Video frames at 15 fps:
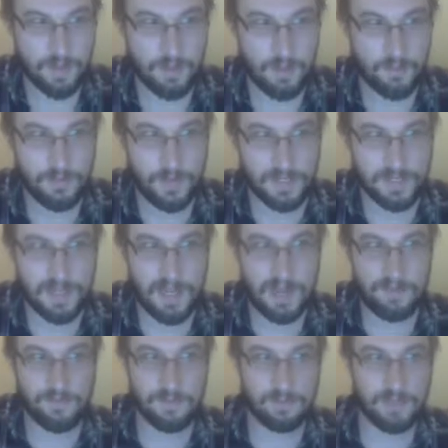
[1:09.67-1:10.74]
wheel thrust to
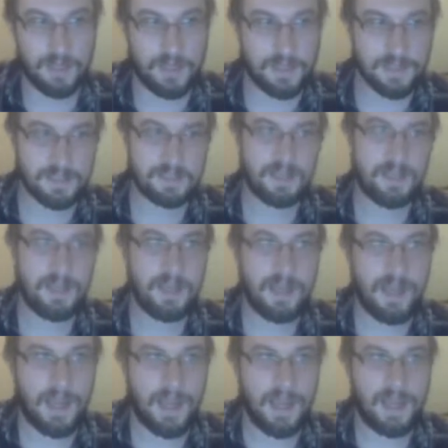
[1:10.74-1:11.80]
have the plus,
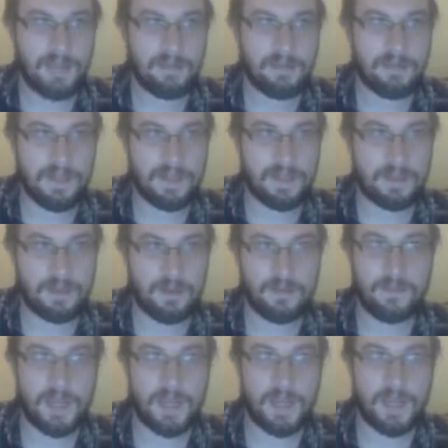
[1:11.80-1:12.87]
and that's going to
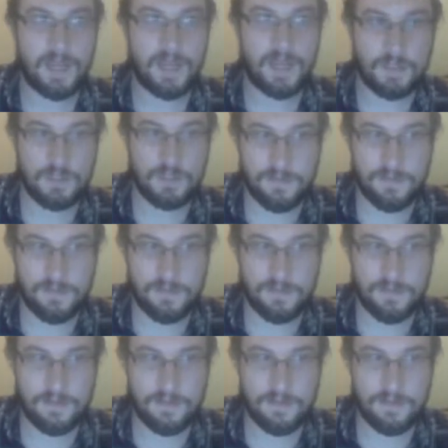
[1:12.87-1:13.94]
make a huge
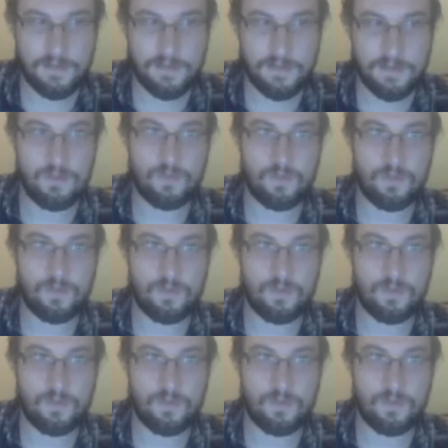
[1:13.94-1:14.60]
difference when you